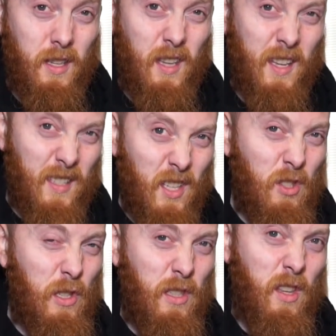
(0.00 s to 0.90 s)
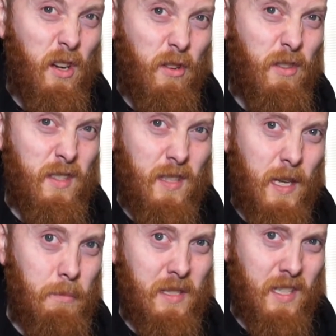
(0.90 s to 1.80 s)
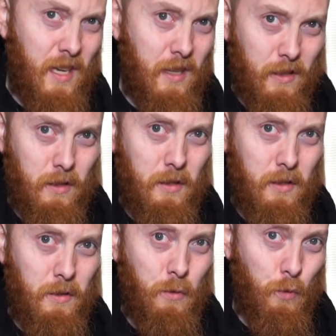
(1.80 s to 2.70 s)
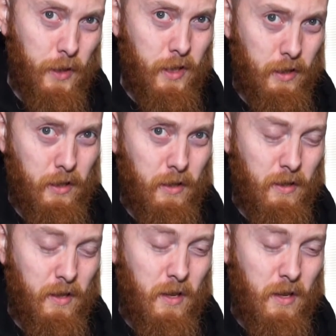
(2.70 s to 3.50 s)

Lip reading: essentially they're the same scale, really.